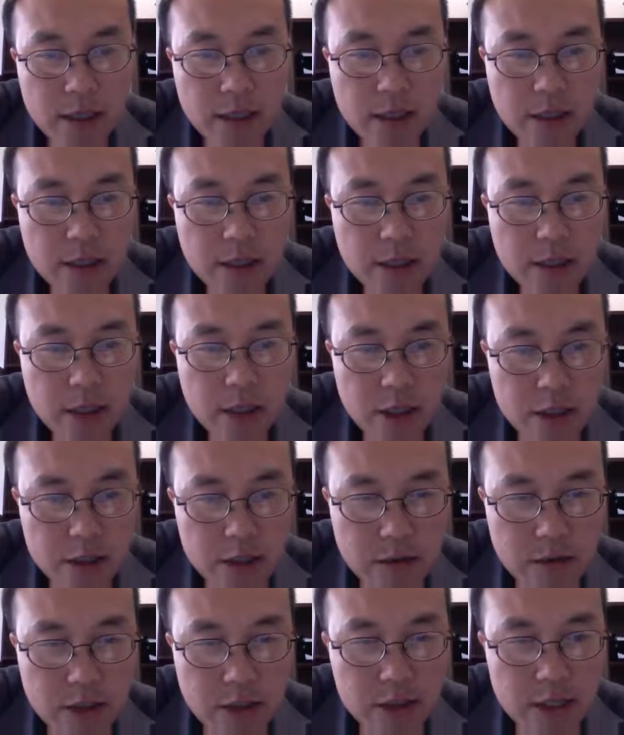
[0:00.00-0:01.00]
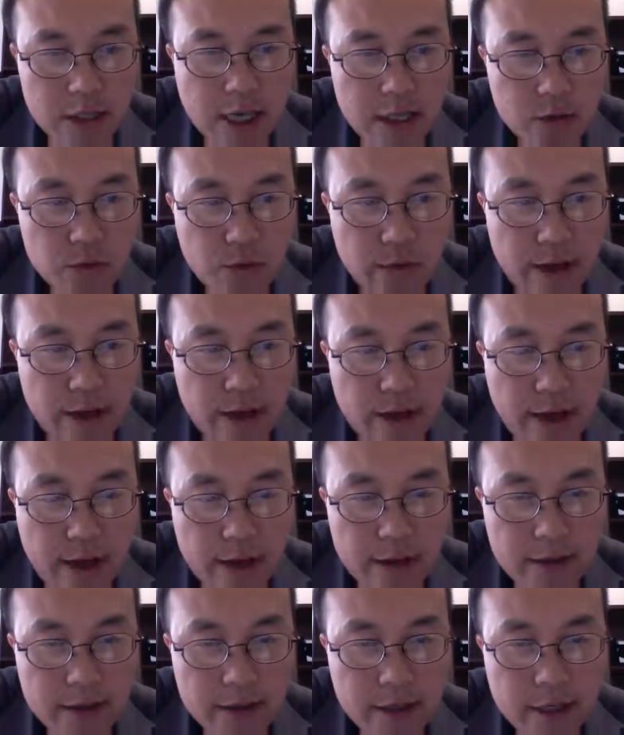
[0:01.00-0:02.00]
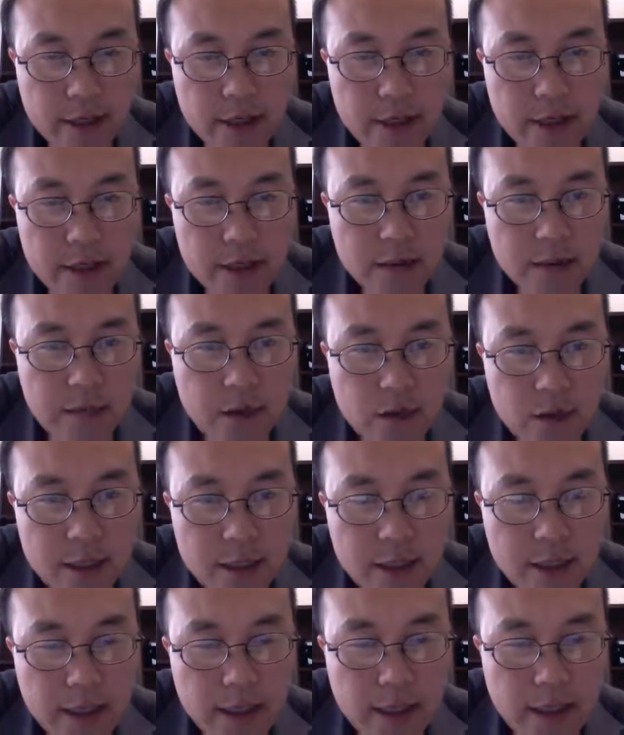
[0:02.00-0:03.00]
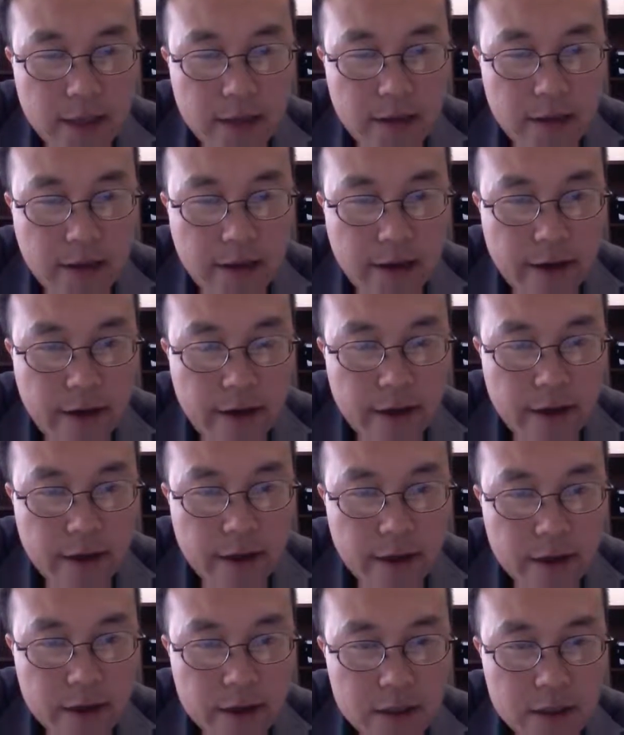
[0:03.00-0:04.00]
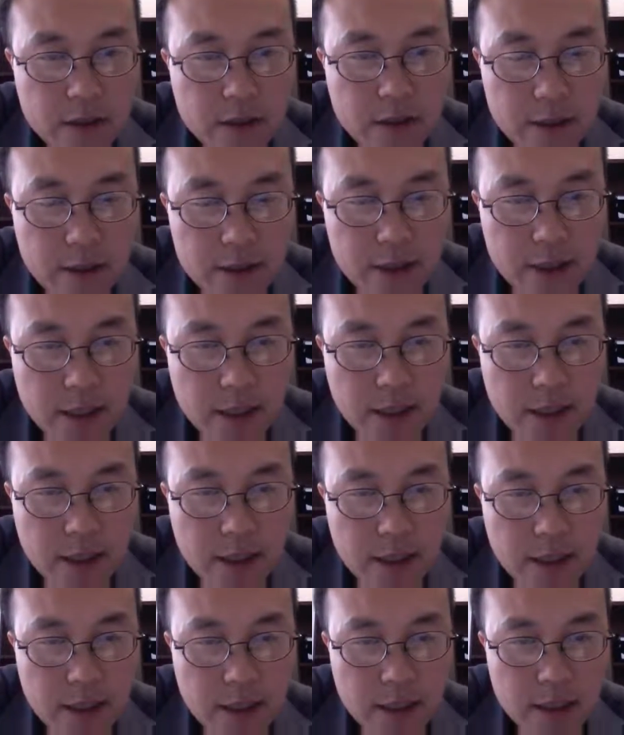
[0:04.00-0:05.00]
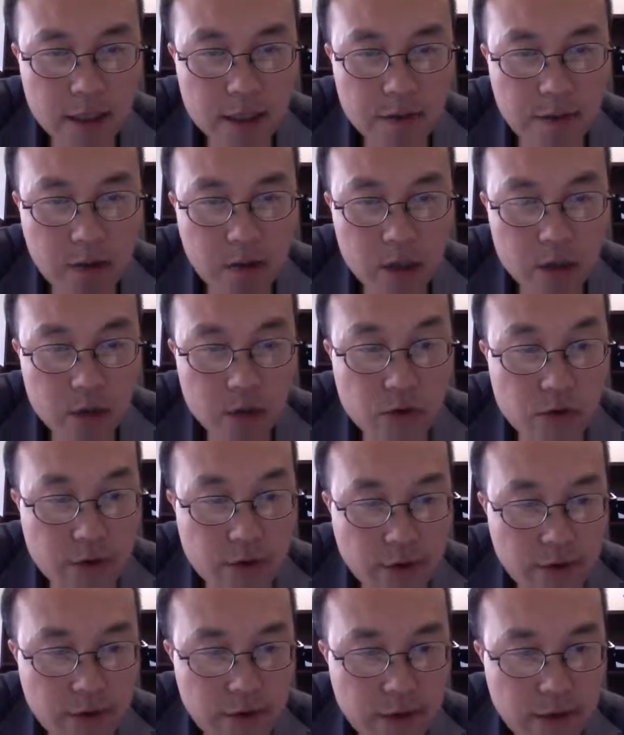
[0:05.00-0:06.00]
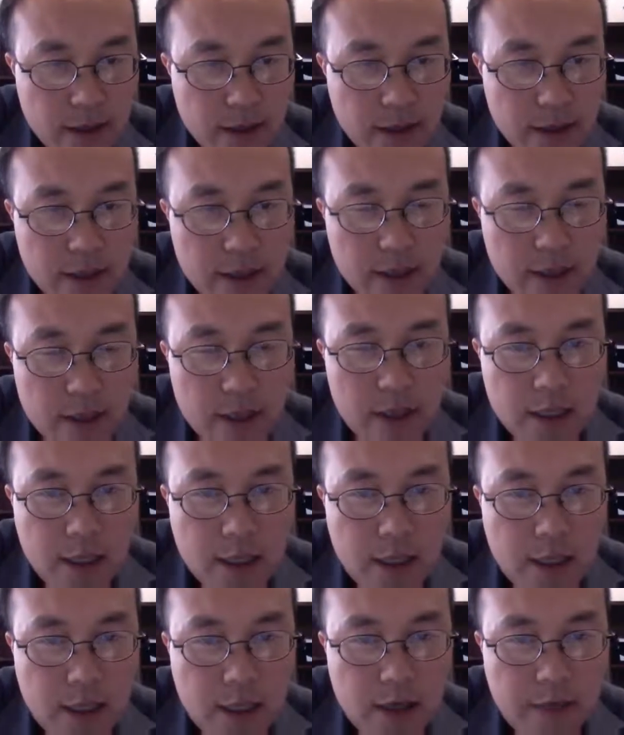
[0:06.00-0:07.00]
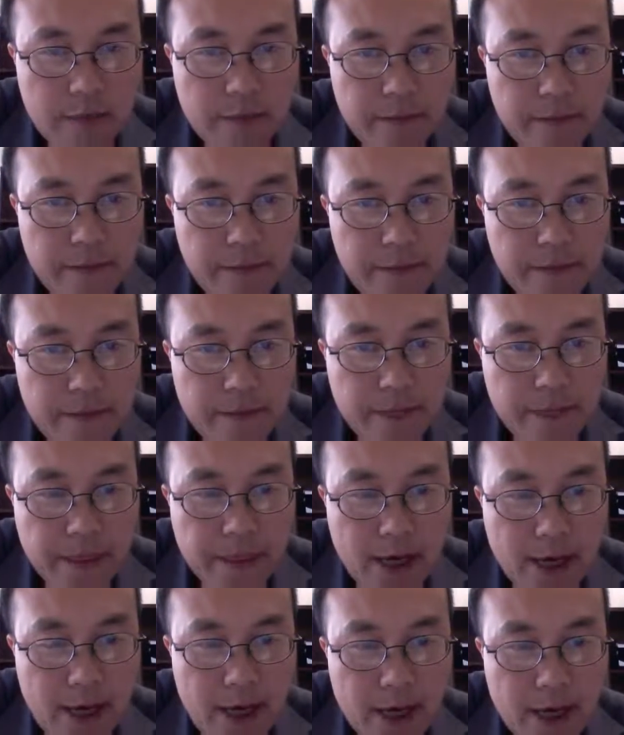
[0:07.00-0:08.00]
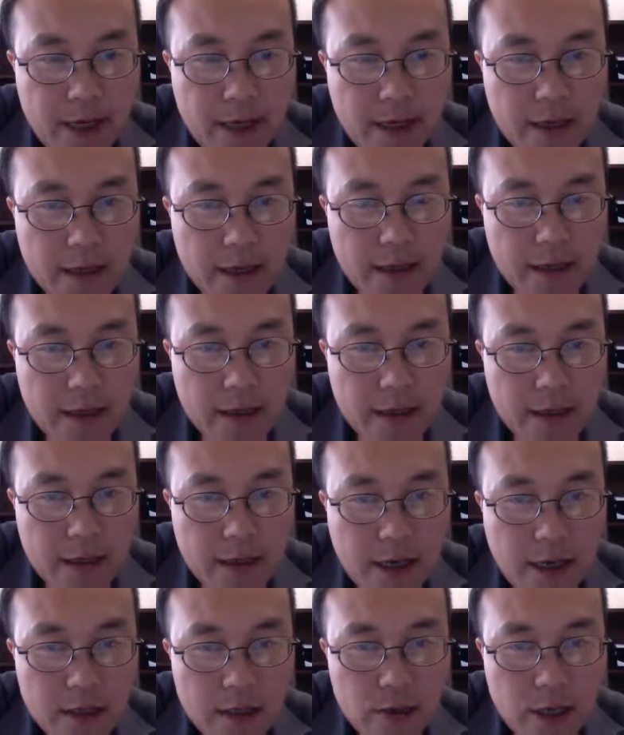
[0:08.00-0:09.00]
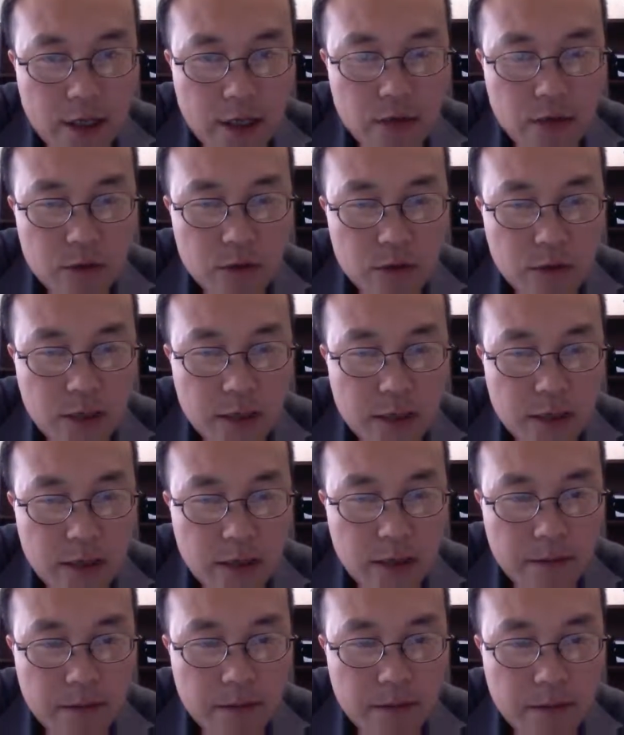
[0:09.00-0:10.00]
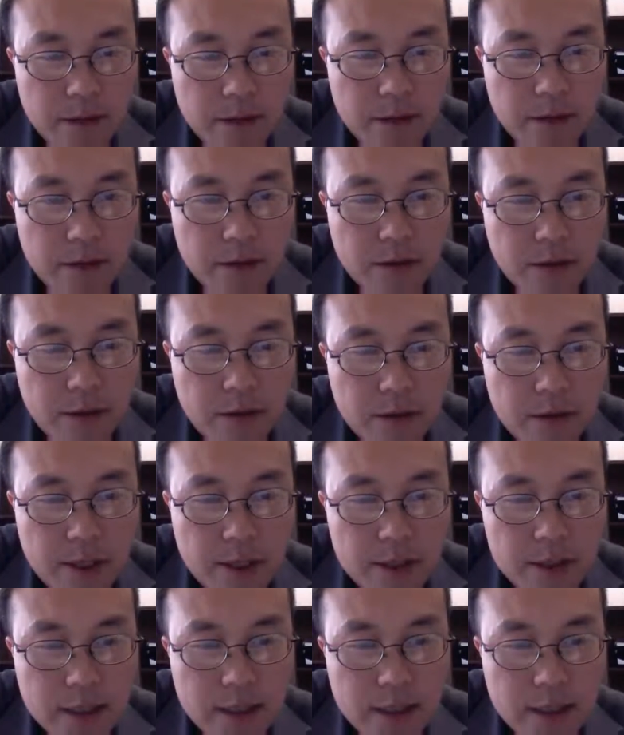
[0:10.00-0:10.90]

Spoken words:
teach students as well as supporting their students' spiritual growth. Um, I try to always